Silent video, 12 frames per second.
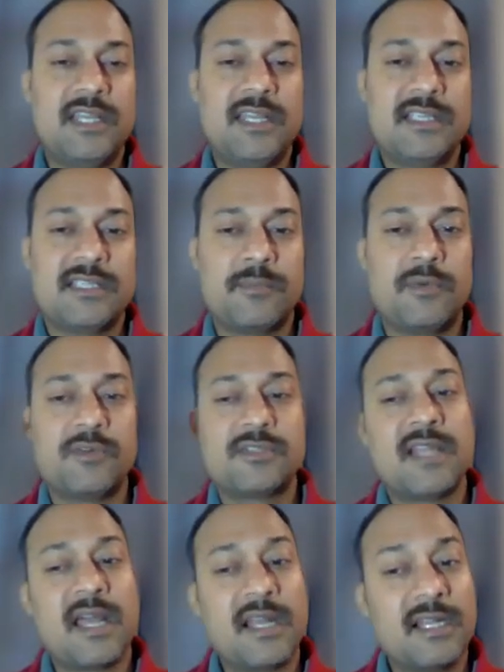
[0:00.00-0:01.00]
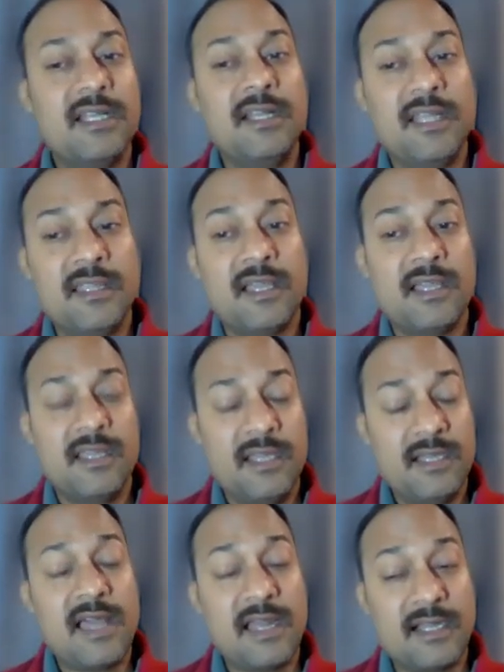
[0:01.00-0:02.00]
area supports directly in
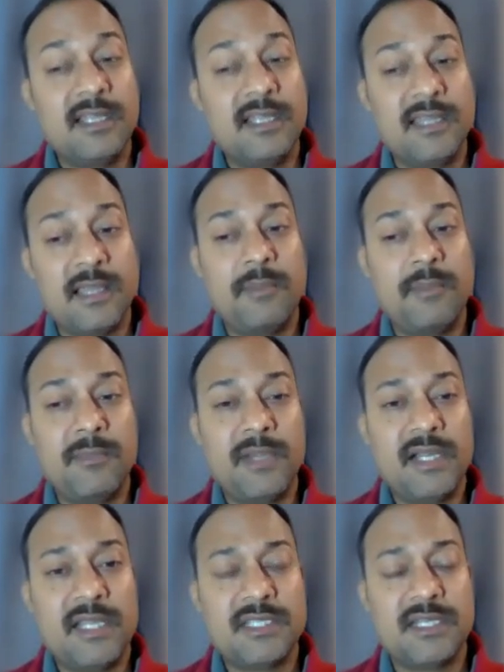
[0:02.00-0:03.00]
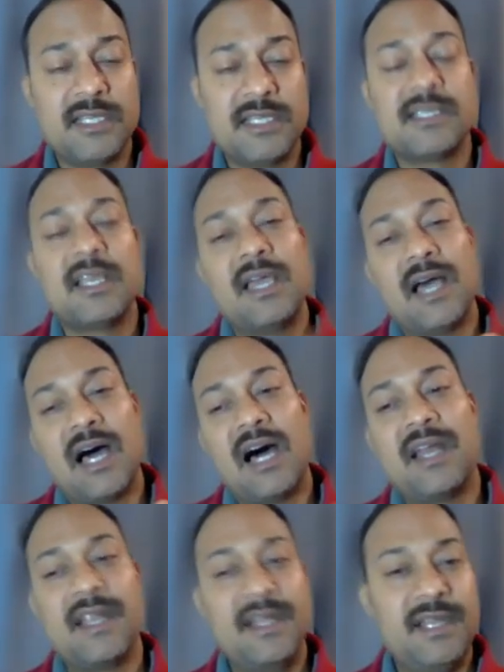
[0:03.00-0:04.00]
the implementation is
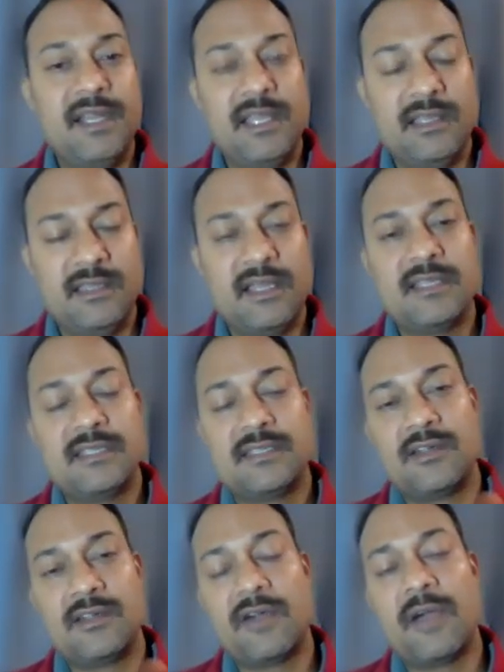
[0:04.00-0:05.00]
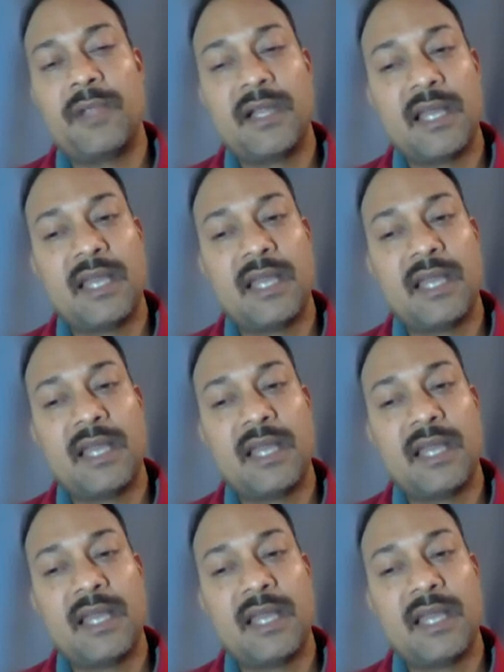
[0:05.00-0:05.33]
RADD, that is requirement